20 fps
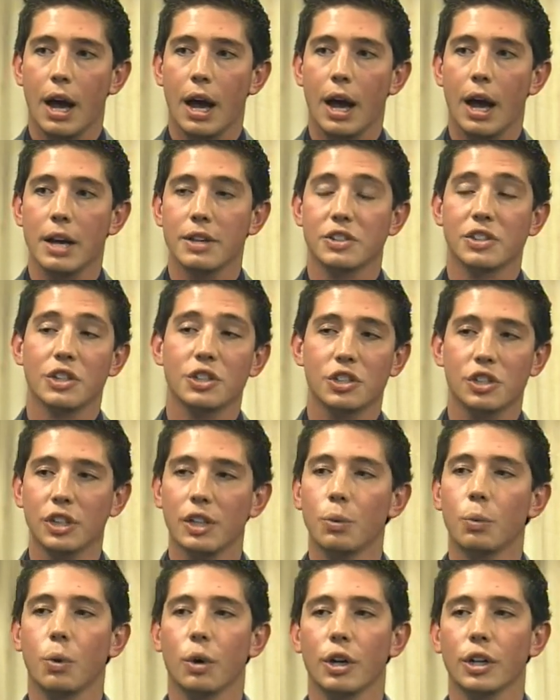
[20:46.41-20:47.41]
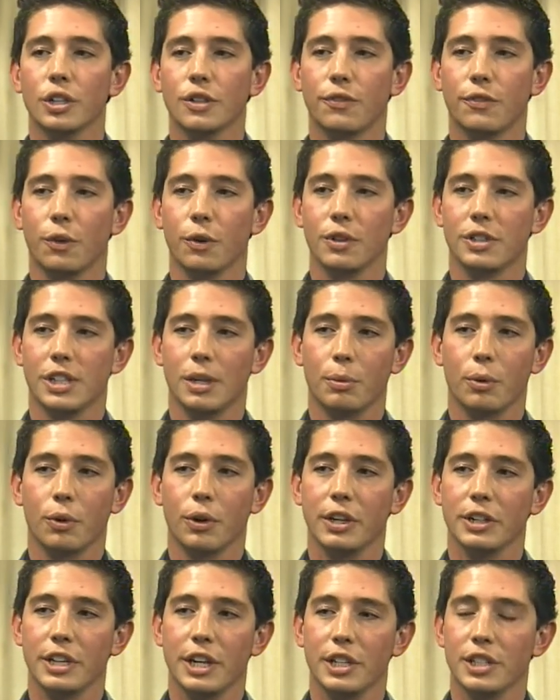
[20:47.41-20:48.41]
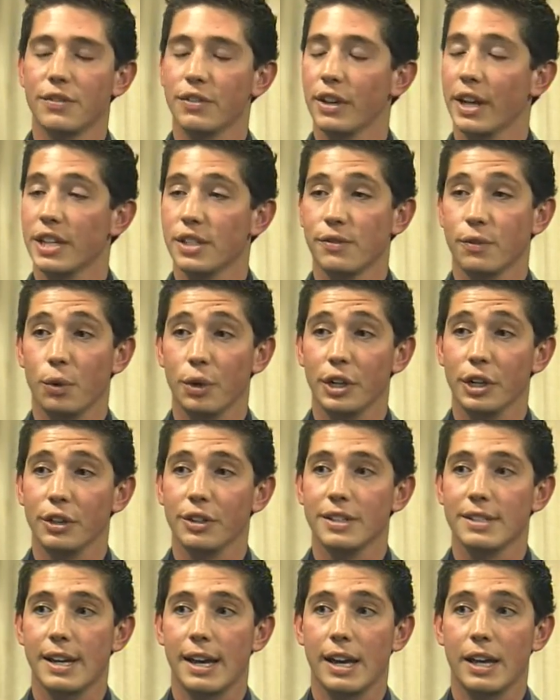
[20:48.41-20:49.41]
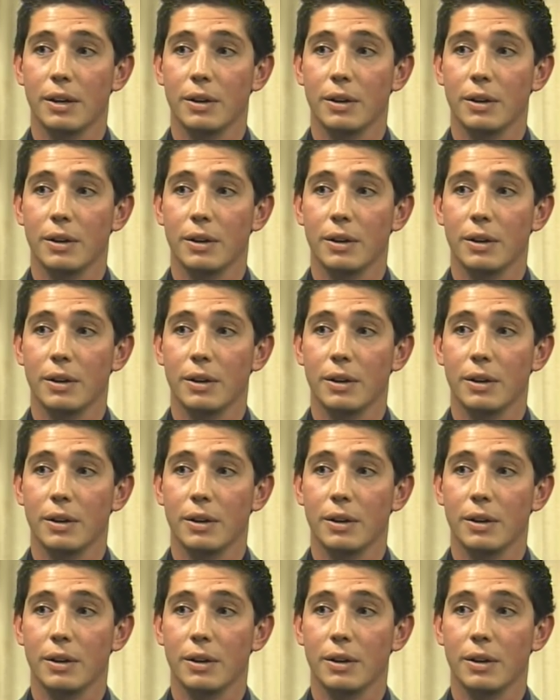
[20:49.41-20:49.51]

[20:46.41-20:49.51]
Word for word: essentially worked for summer orientation for the last four years mm -hmm.